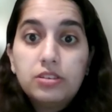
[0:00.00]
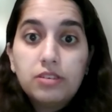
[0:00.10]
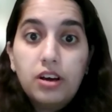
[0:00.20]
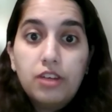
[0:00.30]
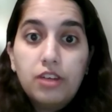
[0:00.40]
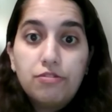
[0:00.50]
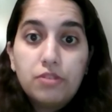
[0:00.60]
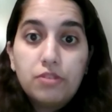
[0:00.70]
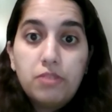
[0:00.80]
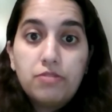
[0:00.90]
from
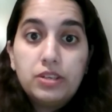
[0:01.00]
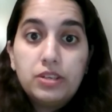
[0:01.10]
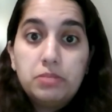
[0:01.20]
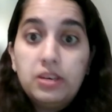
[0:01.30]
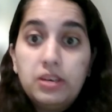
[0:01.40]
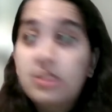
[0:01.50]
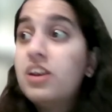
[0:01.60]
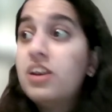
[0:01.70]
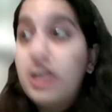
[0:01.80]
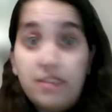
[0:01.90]
FYDP,
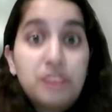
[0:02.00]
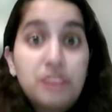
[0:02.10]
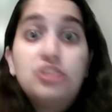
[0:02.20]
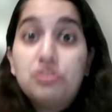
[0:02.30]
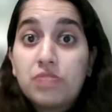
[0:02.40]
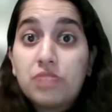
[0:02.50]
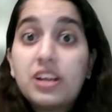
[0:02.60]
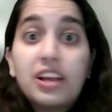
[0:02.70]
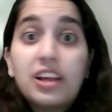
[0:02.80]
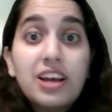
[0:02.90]
and I've actually shown that in
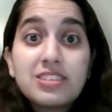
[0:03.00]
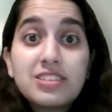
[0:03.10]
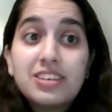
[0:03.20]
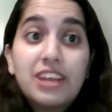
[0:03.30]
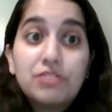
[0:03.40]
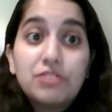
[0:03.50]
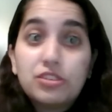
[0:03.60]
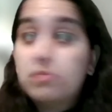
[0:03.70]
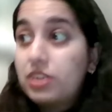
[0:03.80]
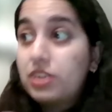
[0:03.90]
class, and I've told them,
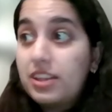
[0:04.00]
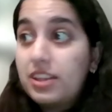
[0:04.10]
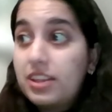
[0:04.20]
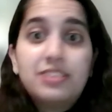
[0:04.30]
look at that.